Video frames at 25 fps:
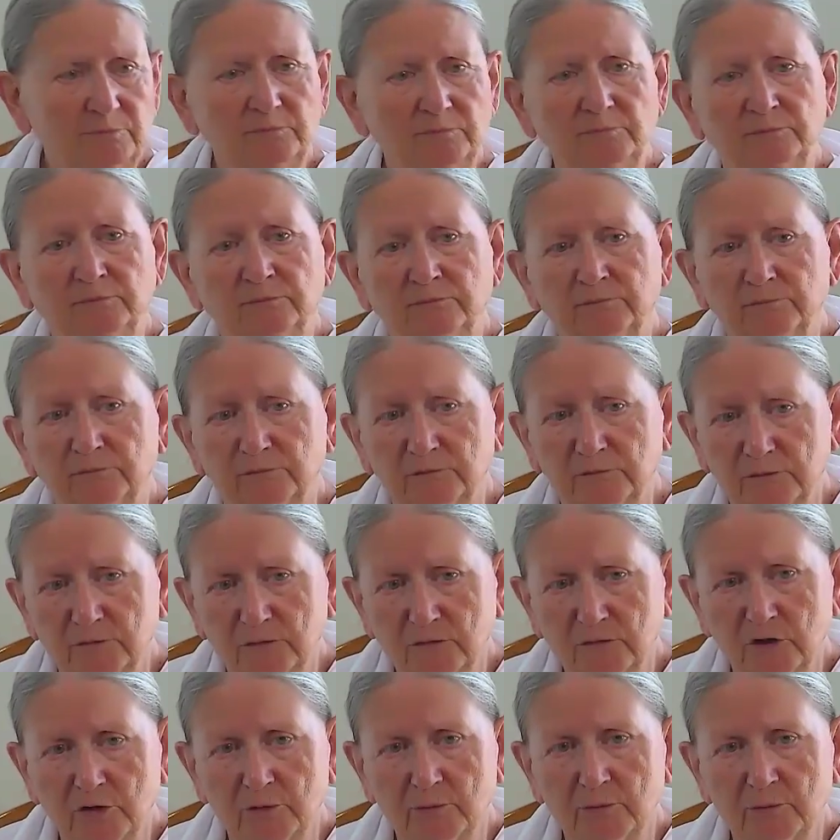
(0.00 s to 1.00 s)

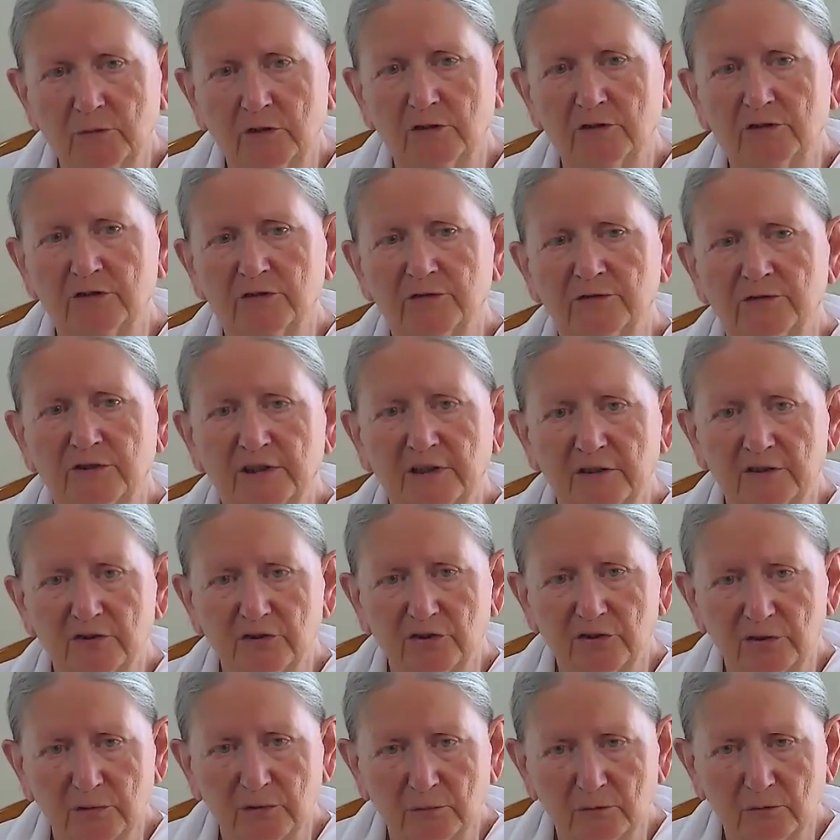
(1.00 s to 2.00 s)
What
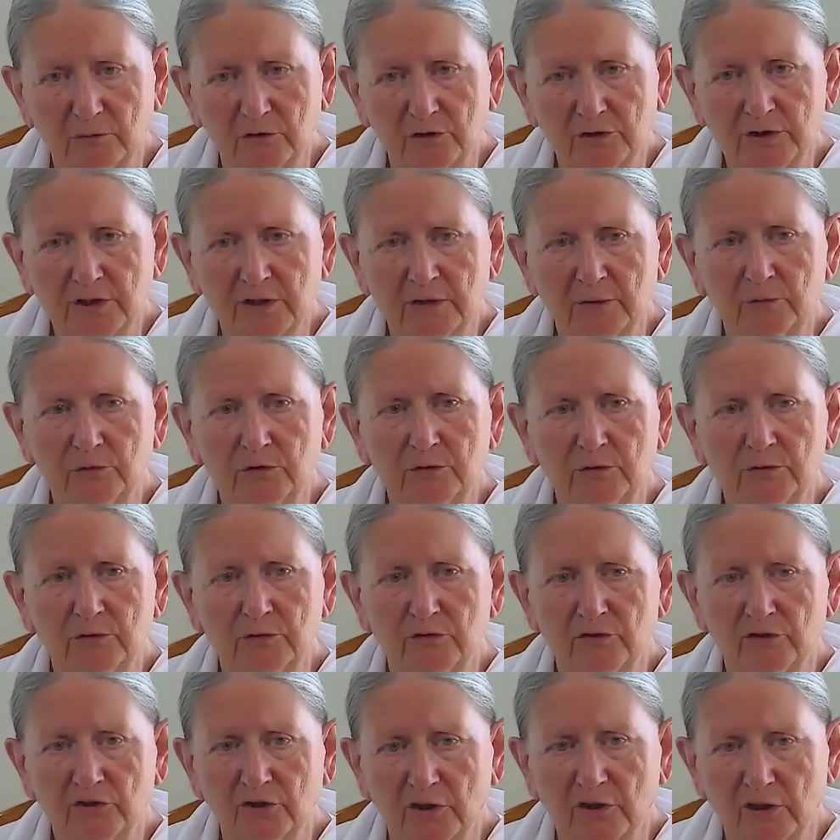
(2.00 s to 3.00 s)
motivates them, what their
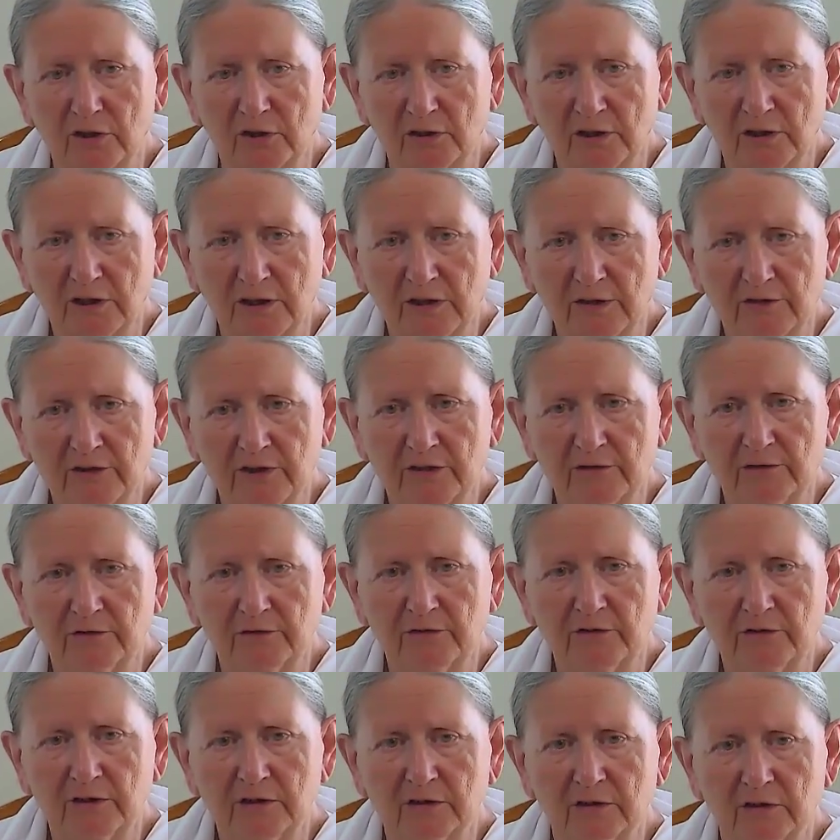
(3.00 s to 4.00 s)
wounds are, how they
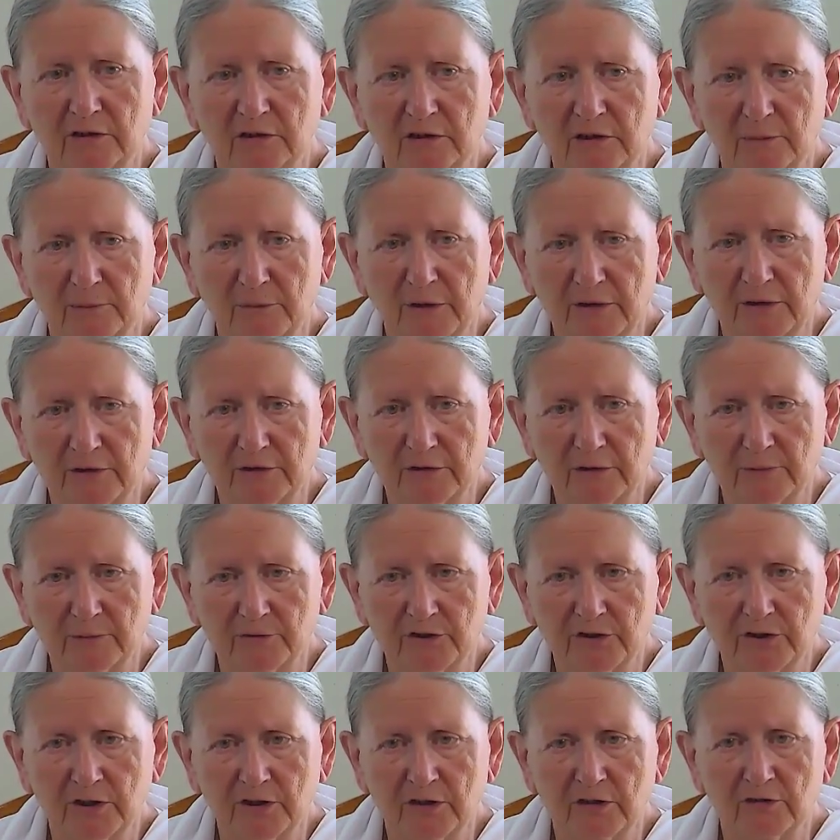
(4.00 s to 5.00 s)
feel about
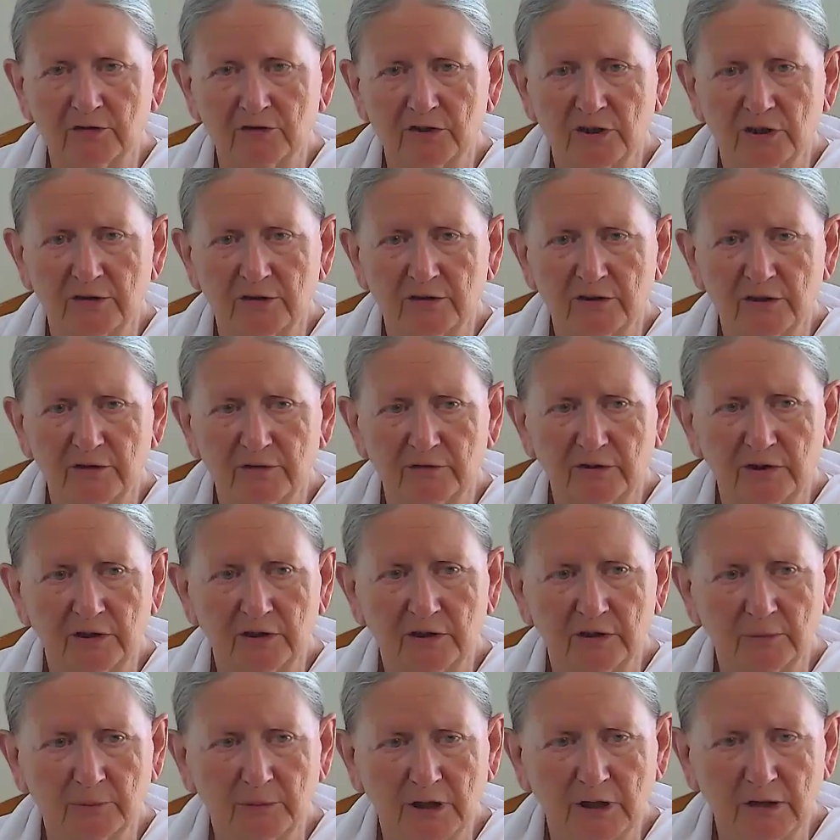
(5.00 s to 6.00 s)
themselves, how they
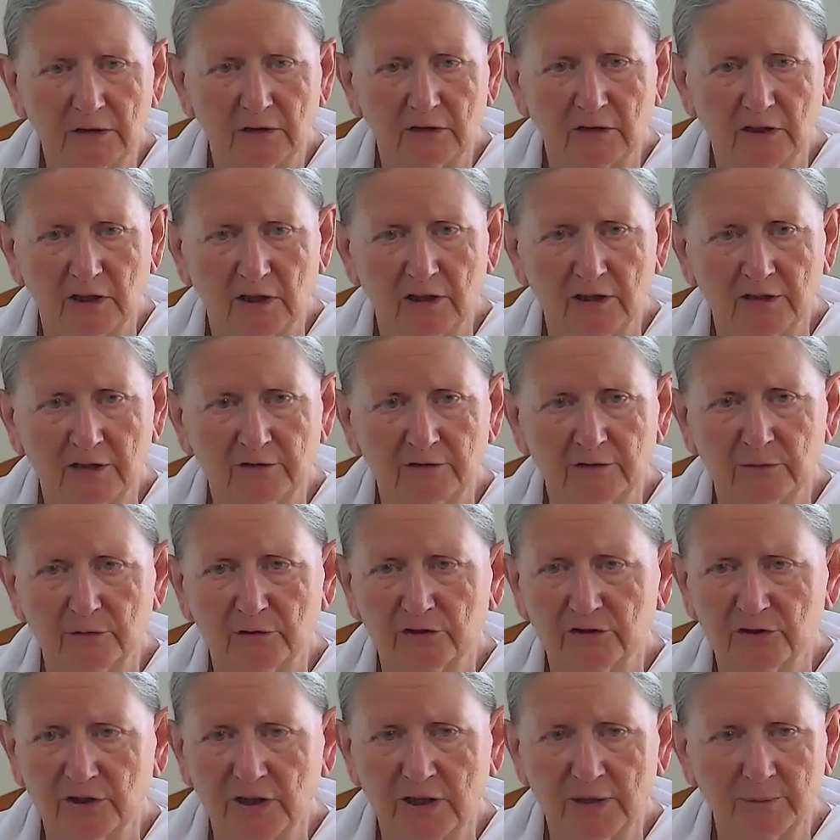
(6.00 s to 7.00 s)
feel about life,
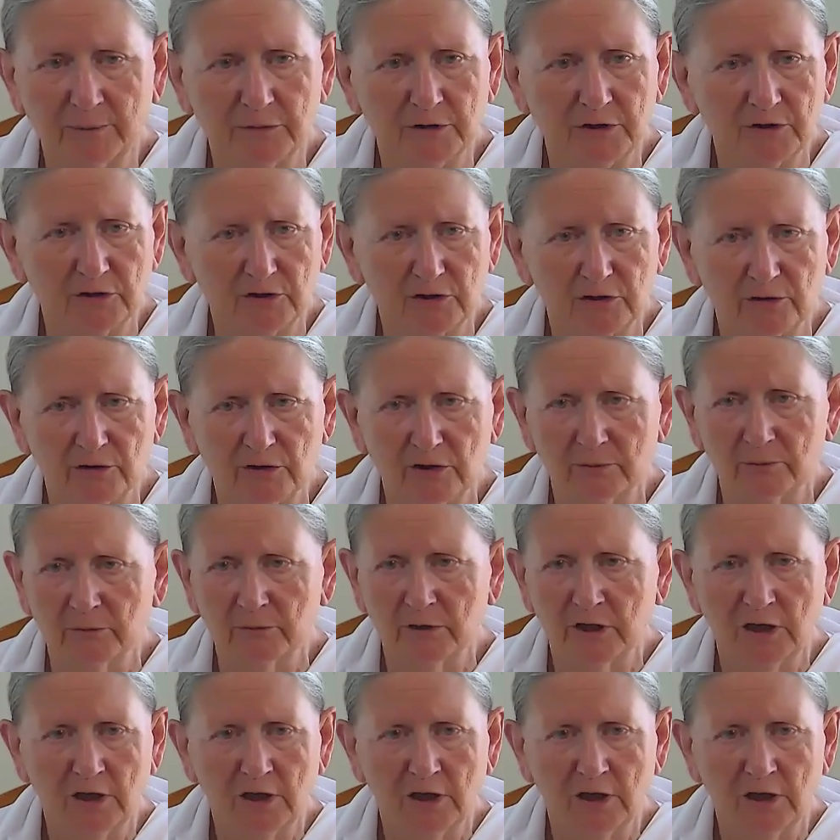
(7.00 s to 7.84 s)
what's happened to them